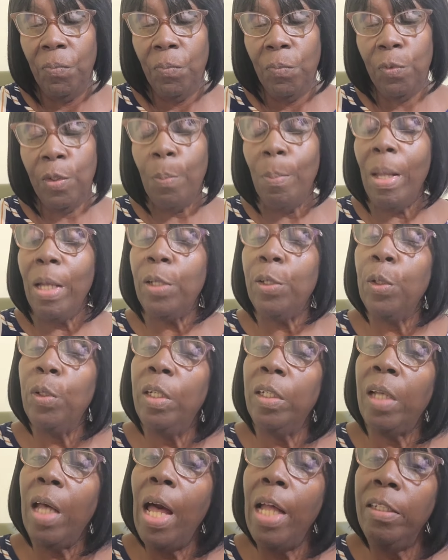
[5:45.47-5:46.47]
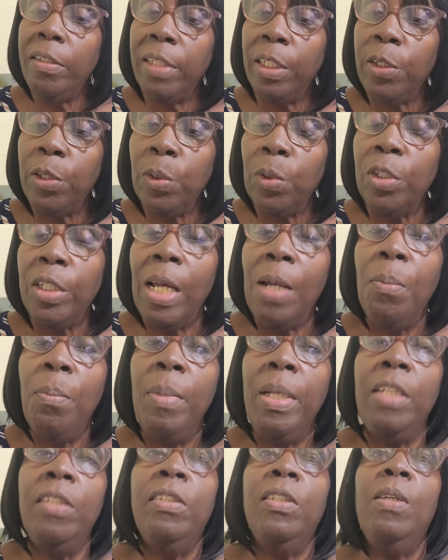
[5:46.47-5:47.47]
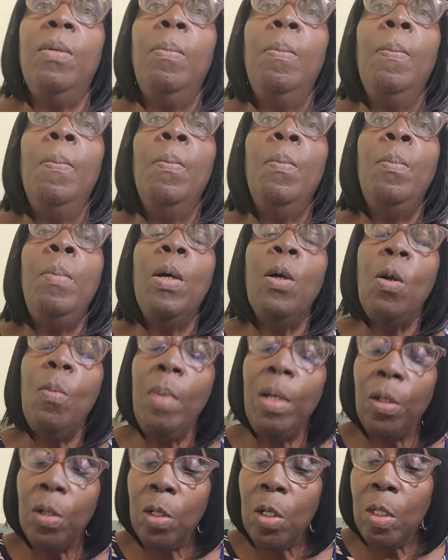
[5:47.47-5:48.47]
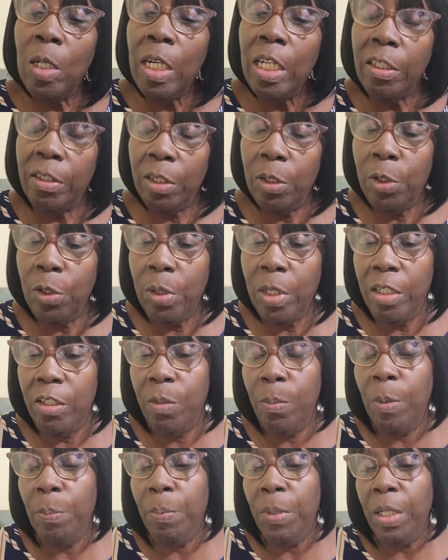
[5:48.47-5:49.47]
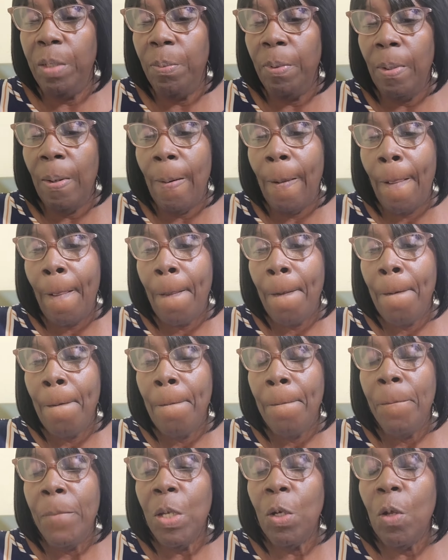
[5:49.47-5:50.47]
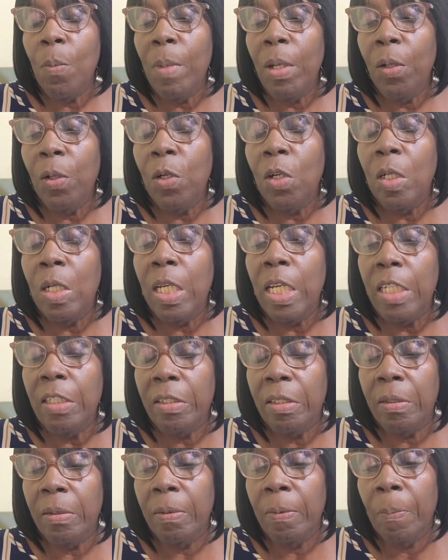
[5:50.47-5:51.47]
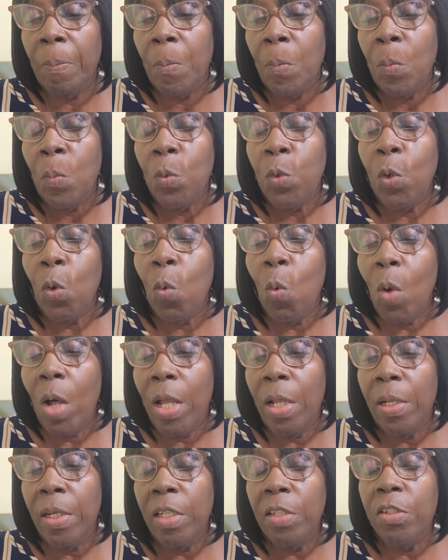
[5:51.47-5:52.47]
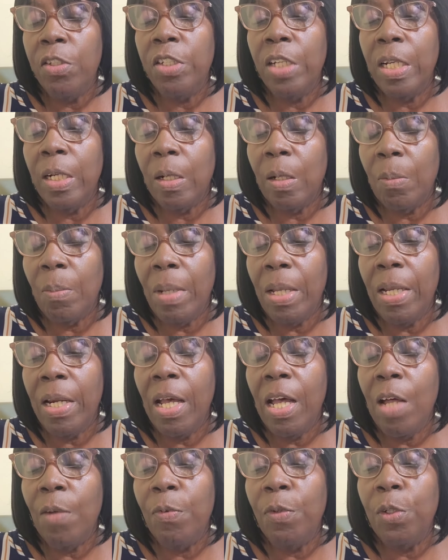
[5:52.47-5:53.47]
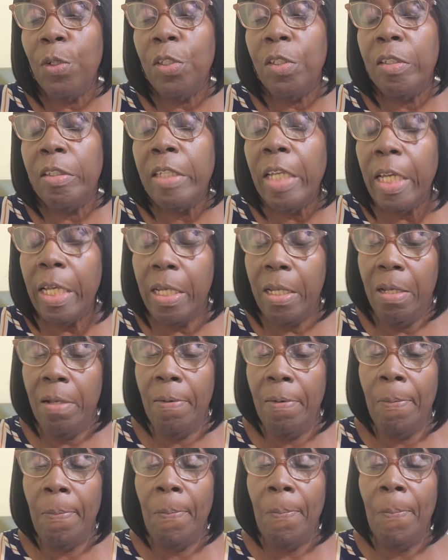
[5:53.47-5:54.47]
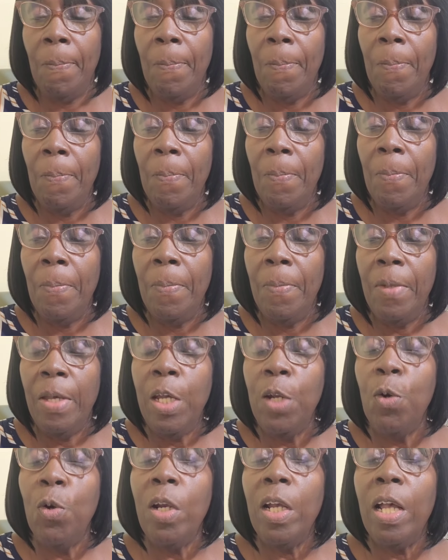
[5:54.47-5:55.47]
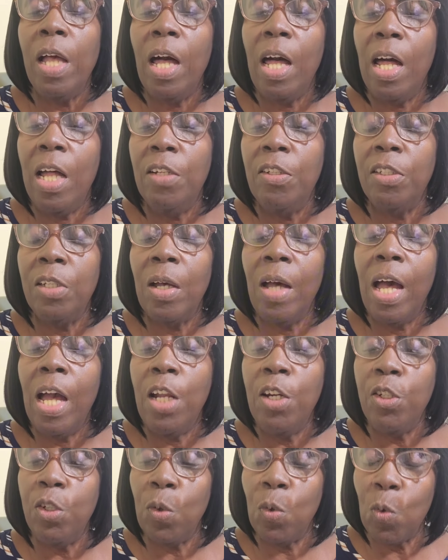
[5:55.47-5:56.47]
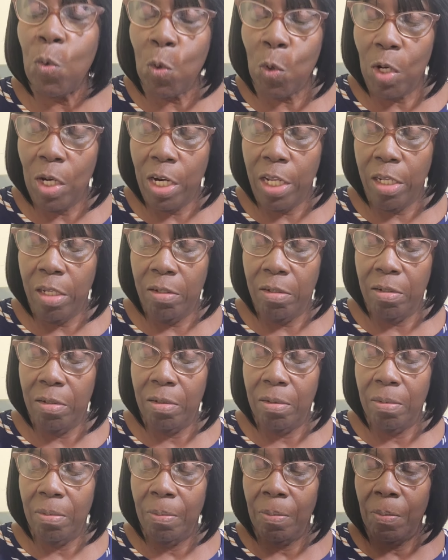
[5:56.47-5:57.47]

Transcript: So back to the Constitution mix up. Me go make gonna listen to this, my people. Me go make gonna listen to what this gentleman have to say in regards to Andrew Holness.